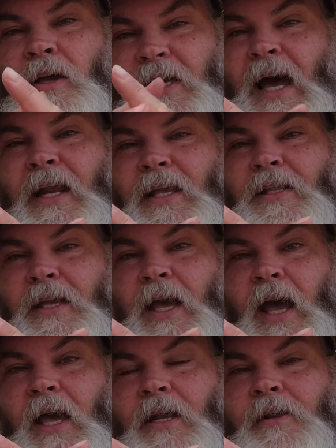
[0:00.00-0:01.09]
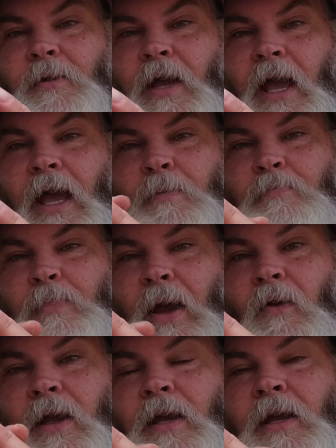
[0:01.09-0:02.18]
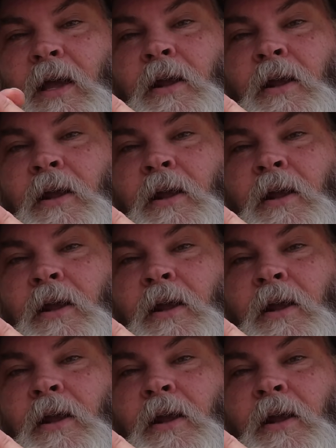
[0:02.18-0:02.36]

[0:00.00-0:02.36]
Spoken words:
cutting the cane and burying